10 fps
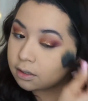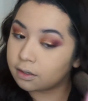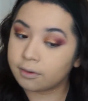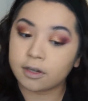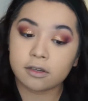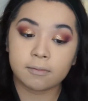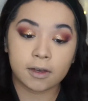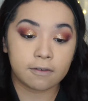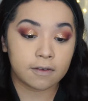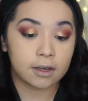the rest of my
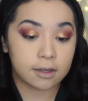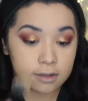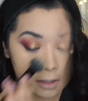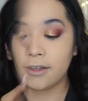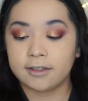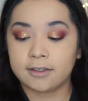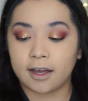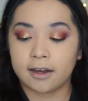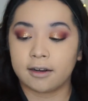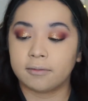face. That's
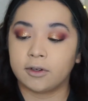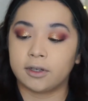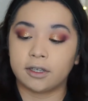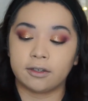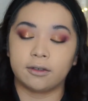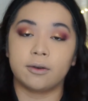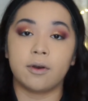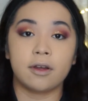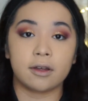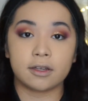set. I'm going to
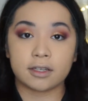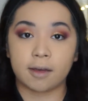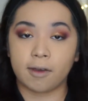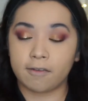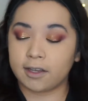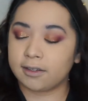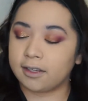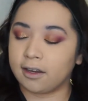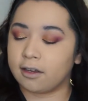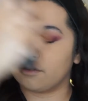set my face
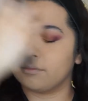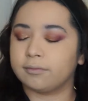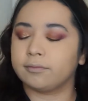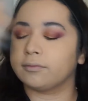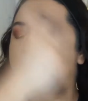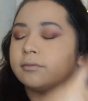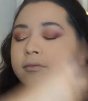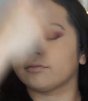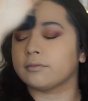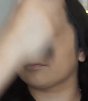again.
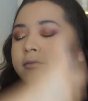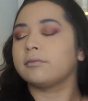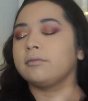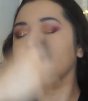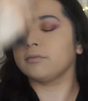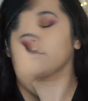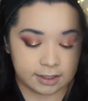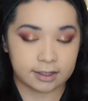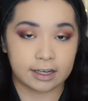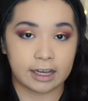I'm going
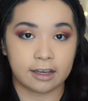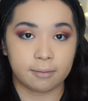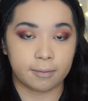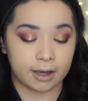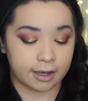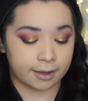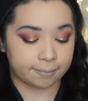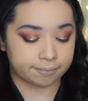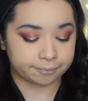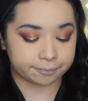to take my
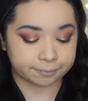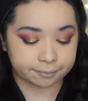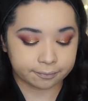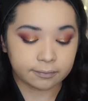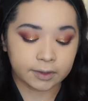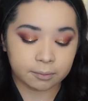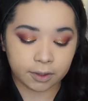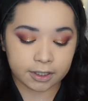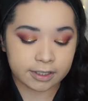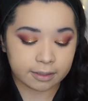
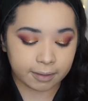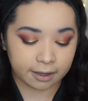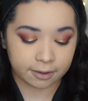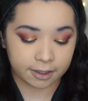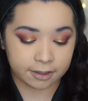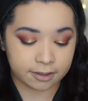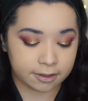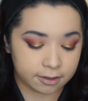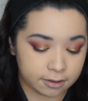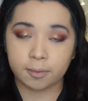bronzing powders.
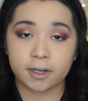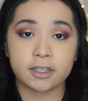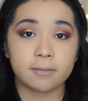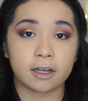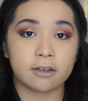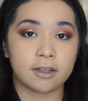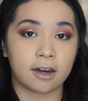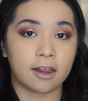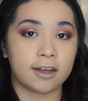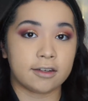The bronzing powders that
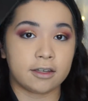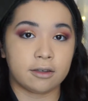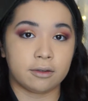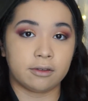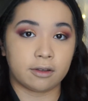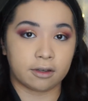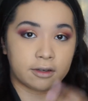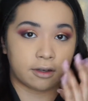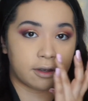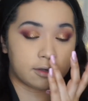I like to use on
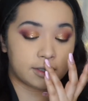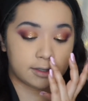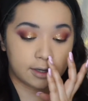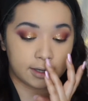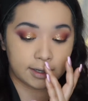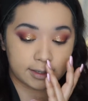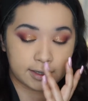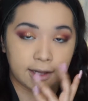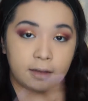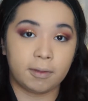a
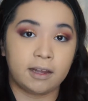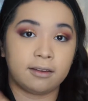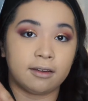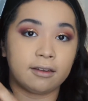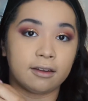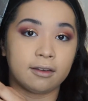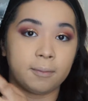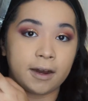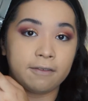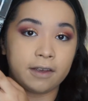daily basis is
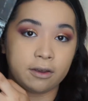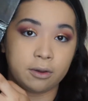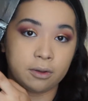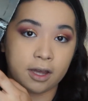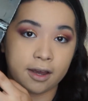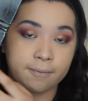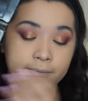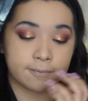Benefit Hoola.